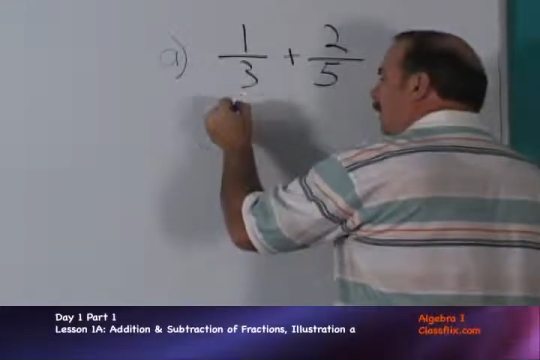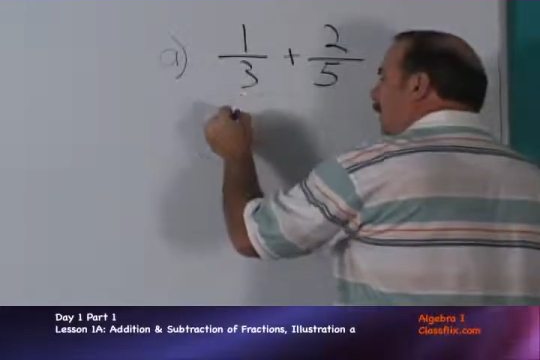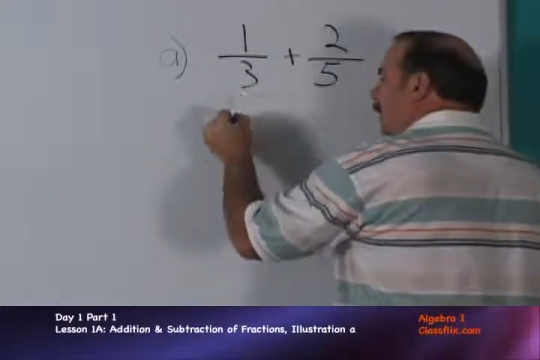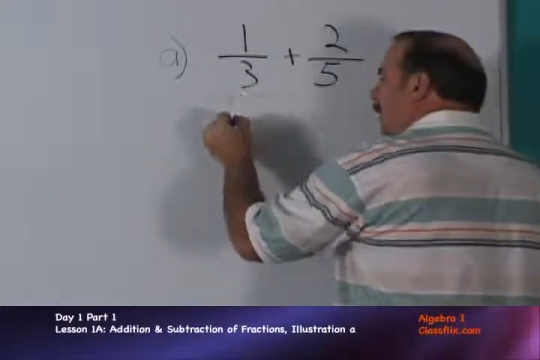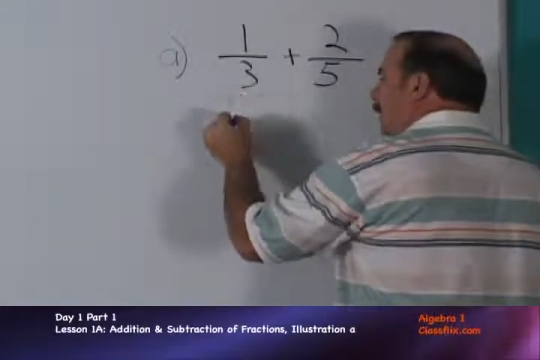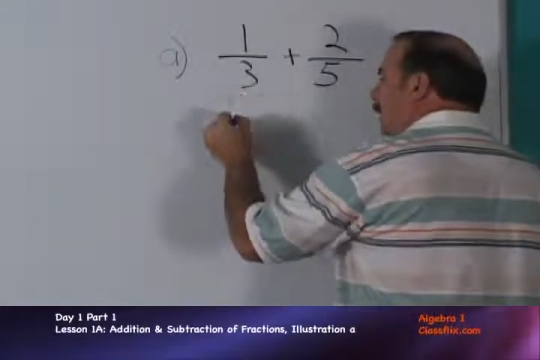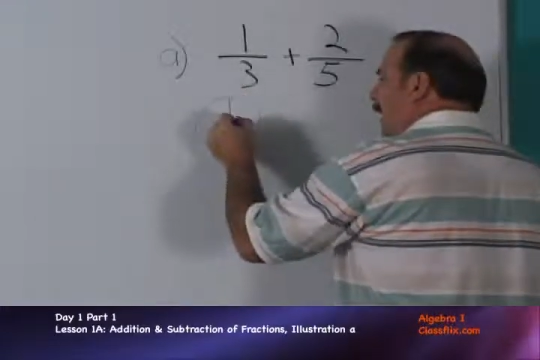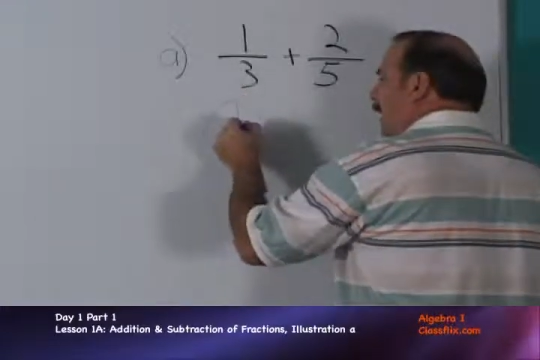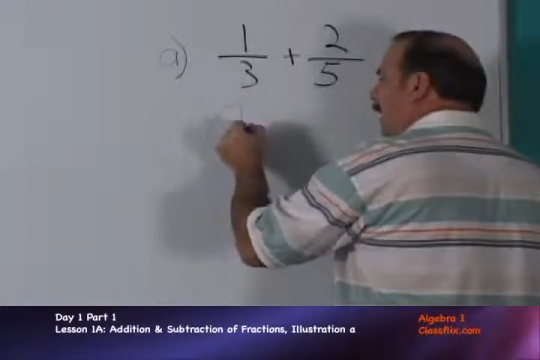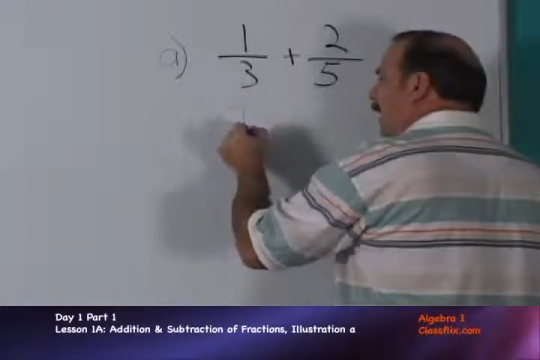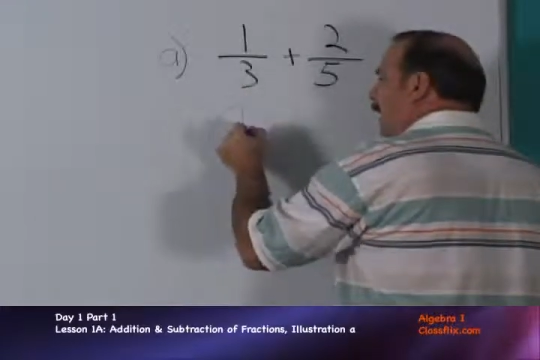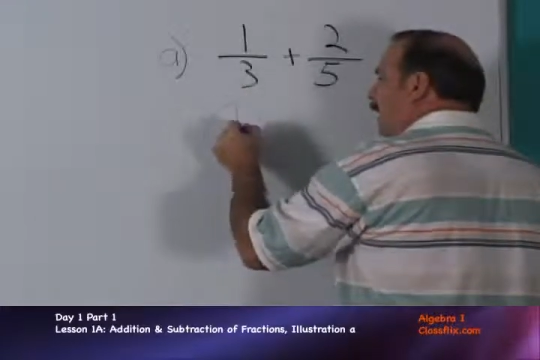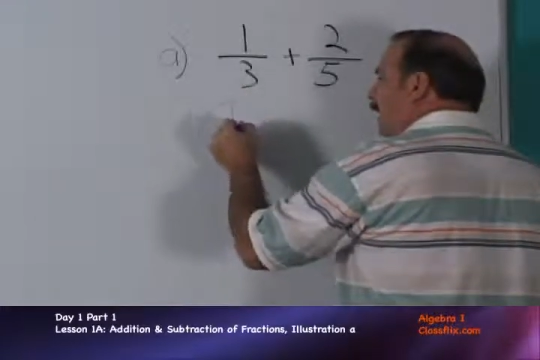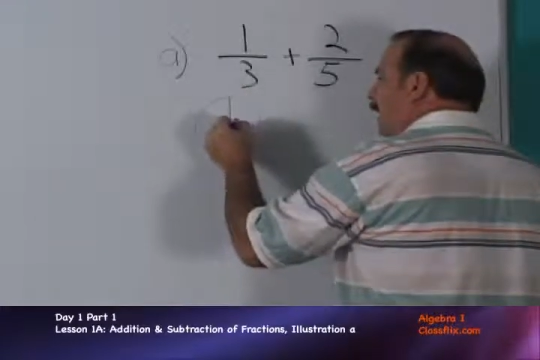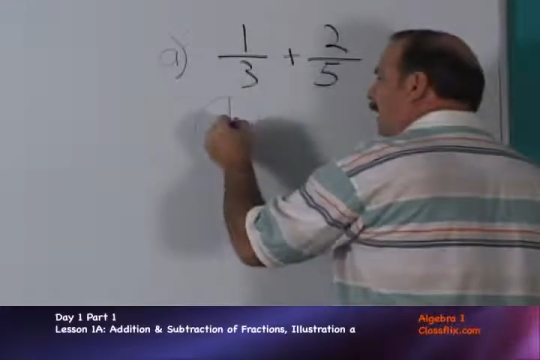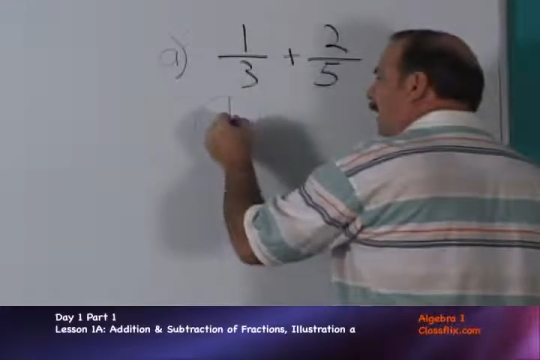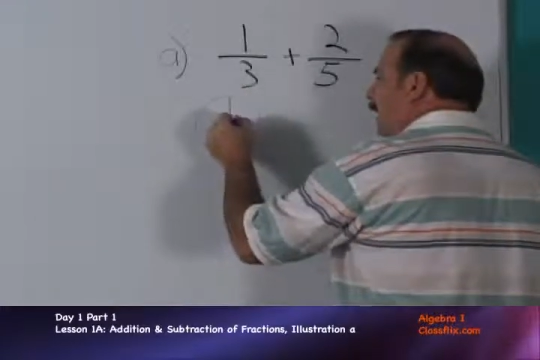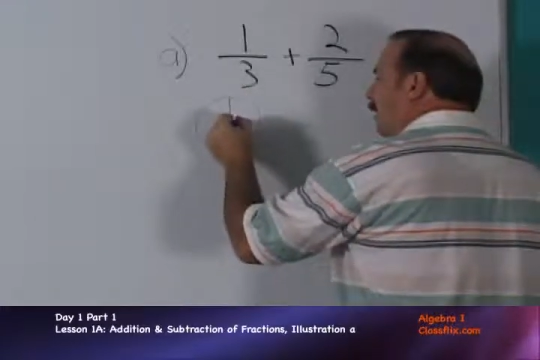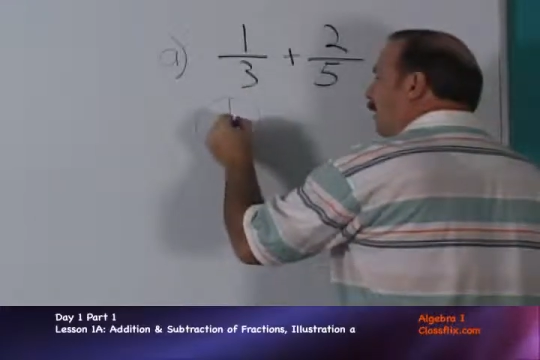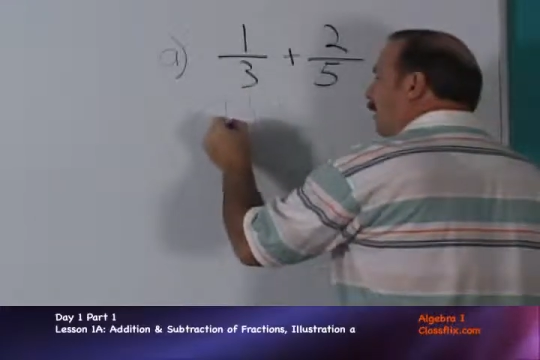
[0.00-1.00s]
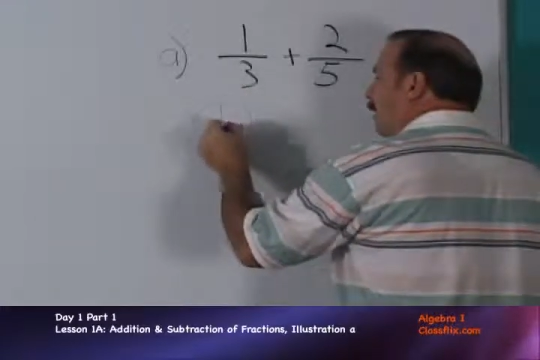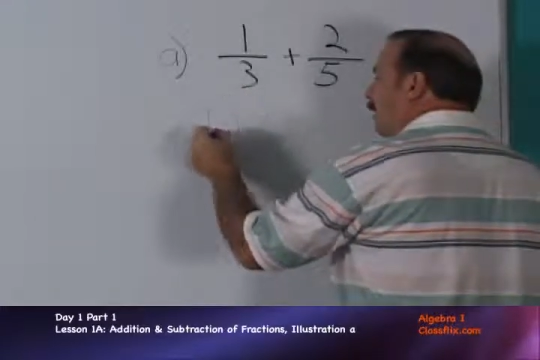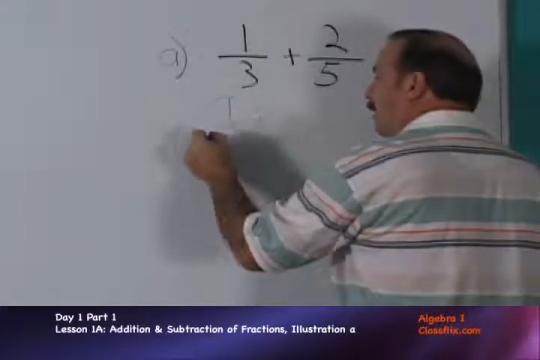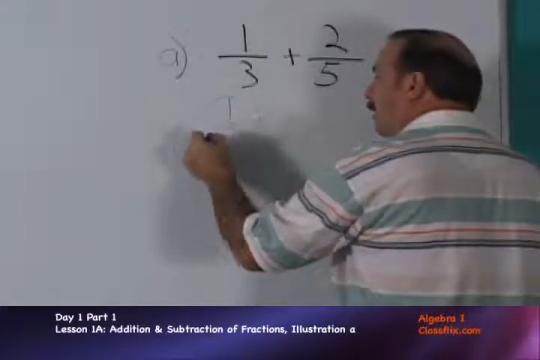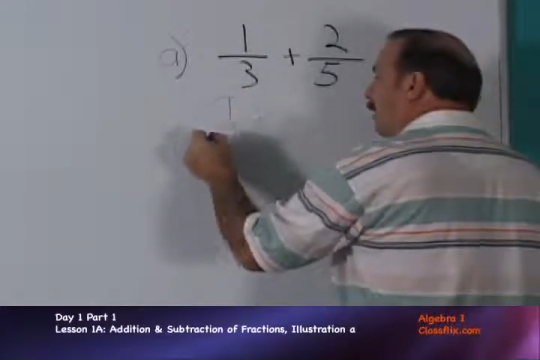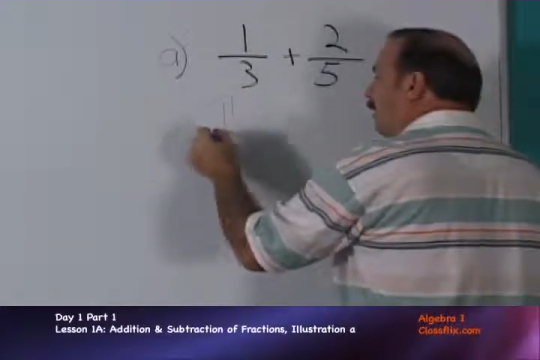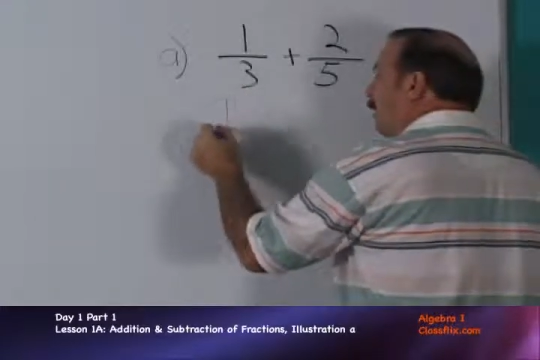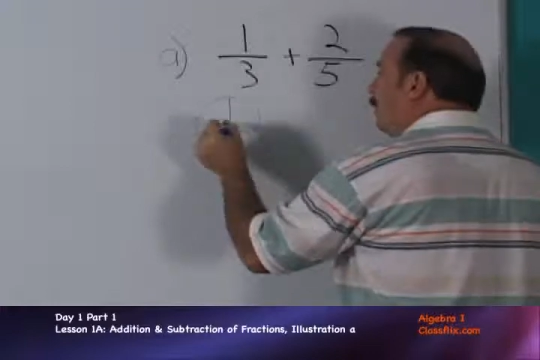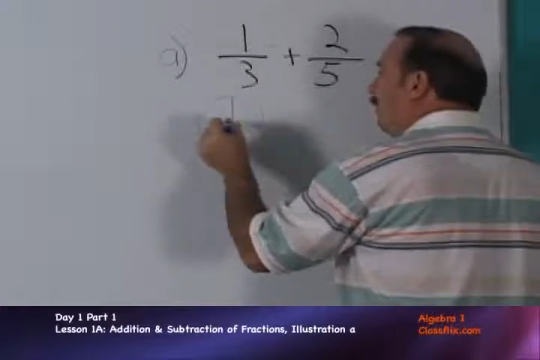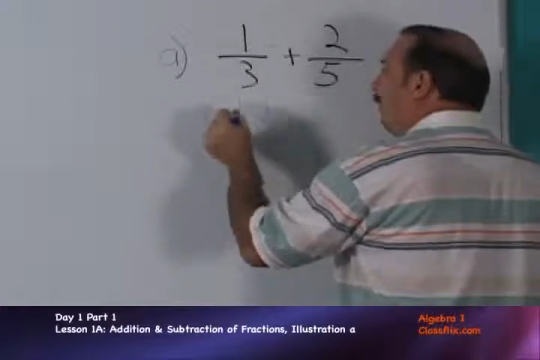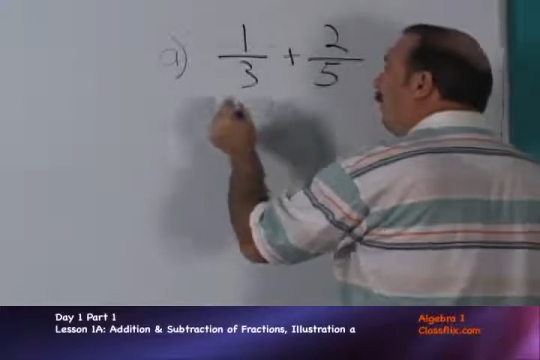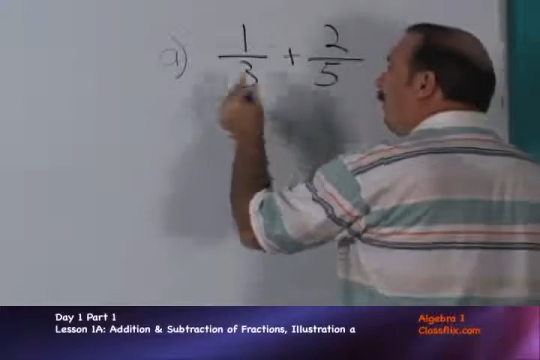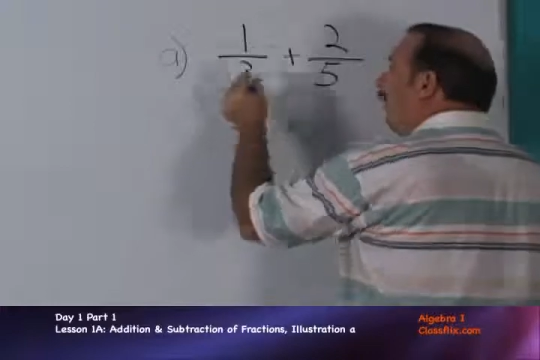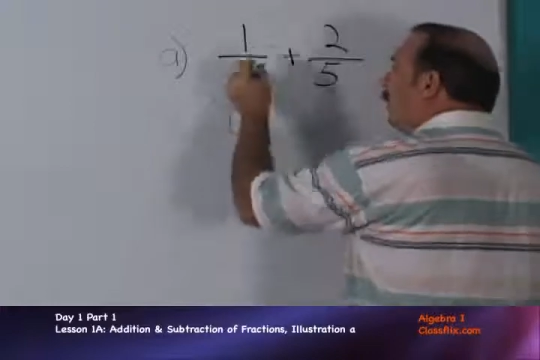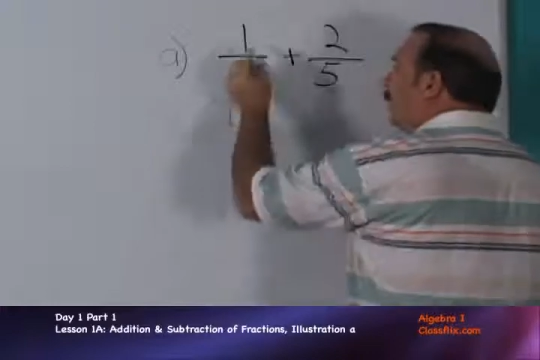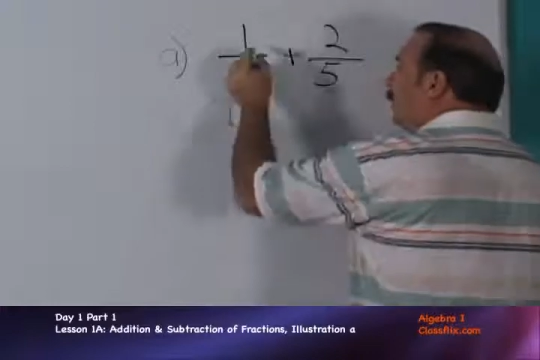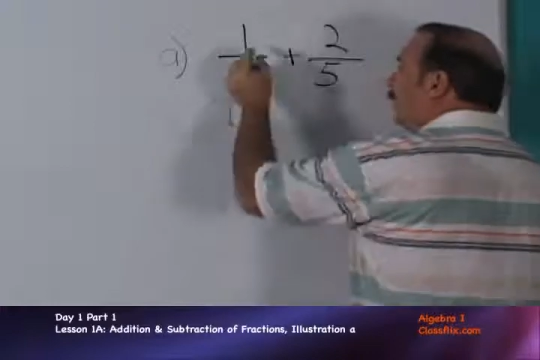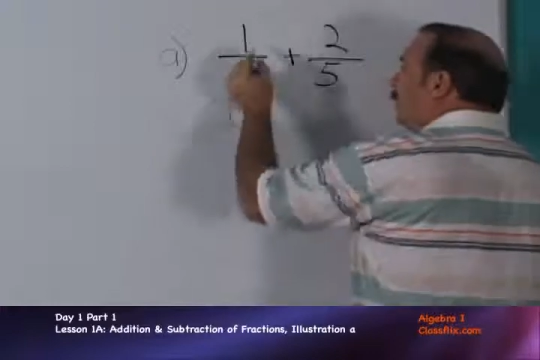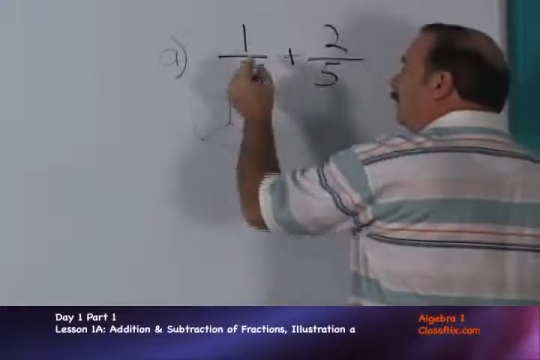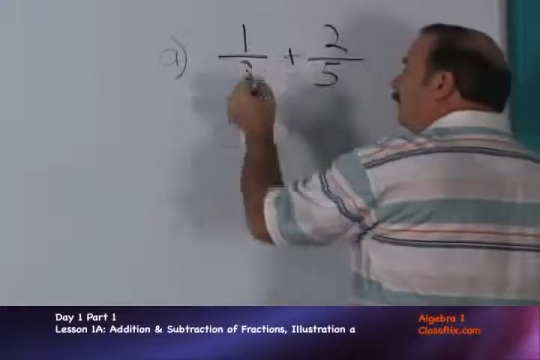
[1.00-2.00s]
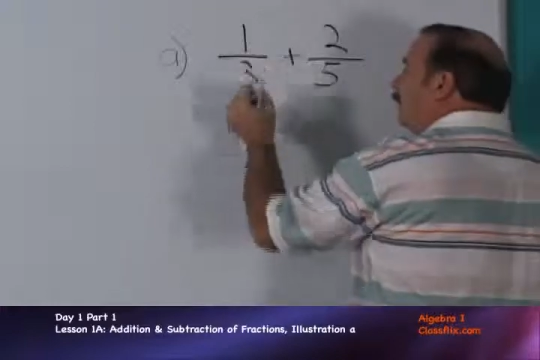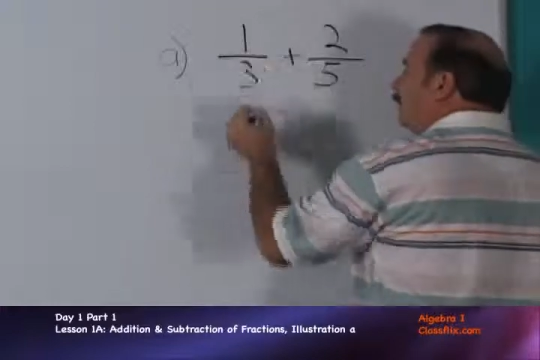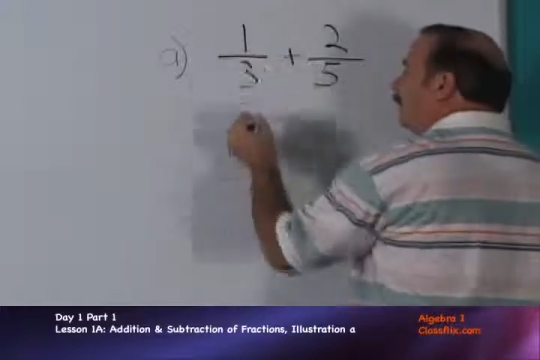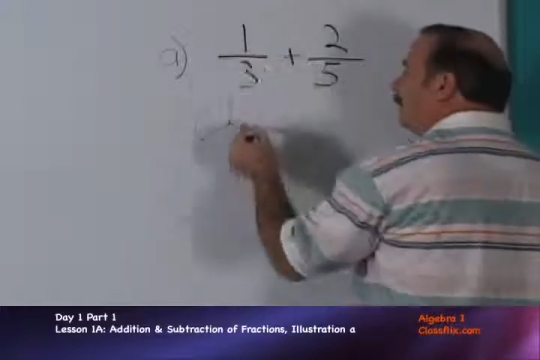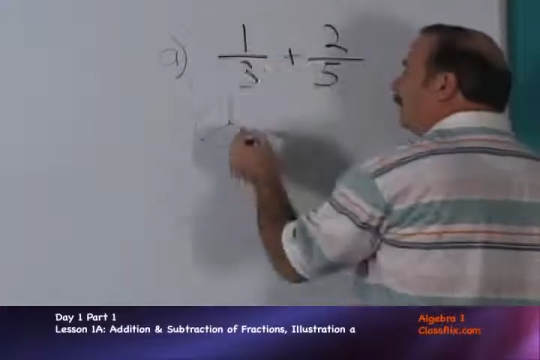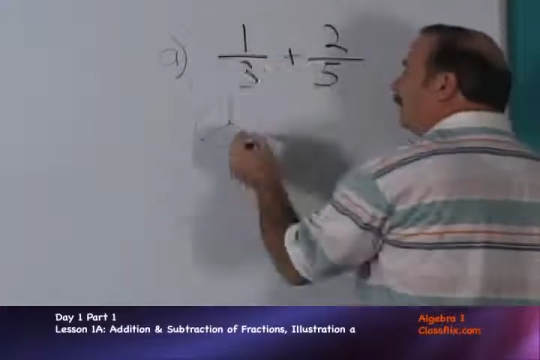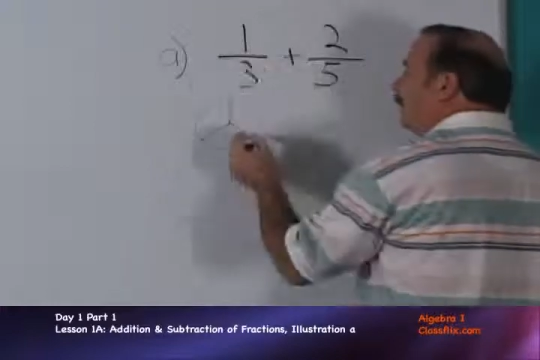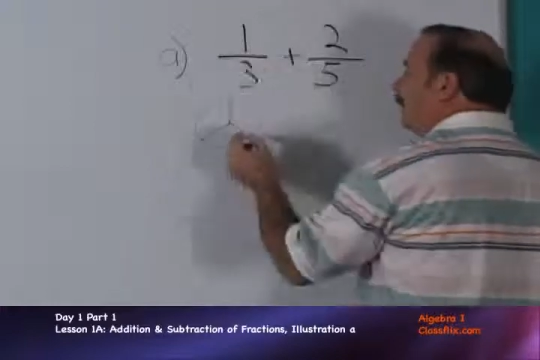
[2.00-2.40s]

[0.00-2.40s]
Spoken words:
has 3 parts,